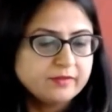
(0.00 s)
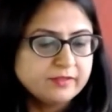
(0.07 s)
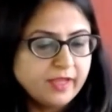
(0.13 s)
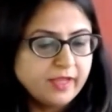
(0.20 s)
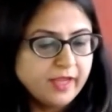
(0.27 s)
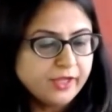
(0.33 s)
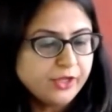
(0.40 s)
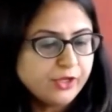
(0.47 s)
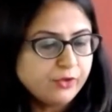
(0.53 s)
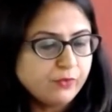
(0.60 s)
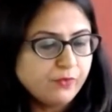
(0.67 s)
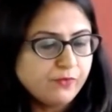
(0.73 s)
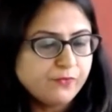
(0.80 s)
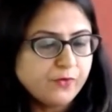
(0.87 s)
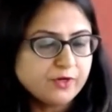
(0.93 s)
Thank
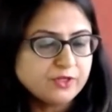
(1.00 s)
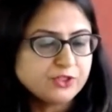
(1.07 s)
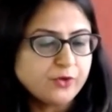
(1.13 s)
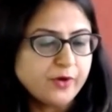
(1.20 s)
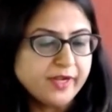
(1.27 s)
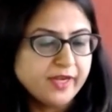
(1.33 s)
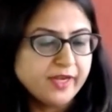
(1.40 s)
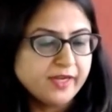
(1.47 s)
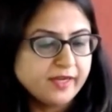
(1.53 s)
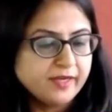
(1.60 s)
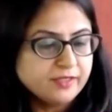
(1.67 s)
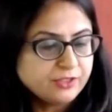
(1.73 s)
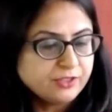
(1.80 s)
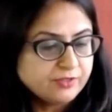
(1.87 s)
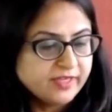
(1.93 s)
you for joining
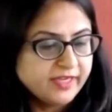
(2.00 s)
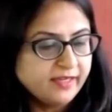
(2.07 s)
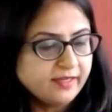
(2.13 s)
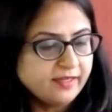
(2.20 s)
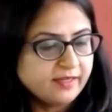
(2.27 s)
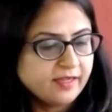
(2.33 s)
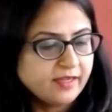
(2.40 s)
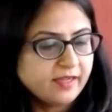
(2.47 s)
in today.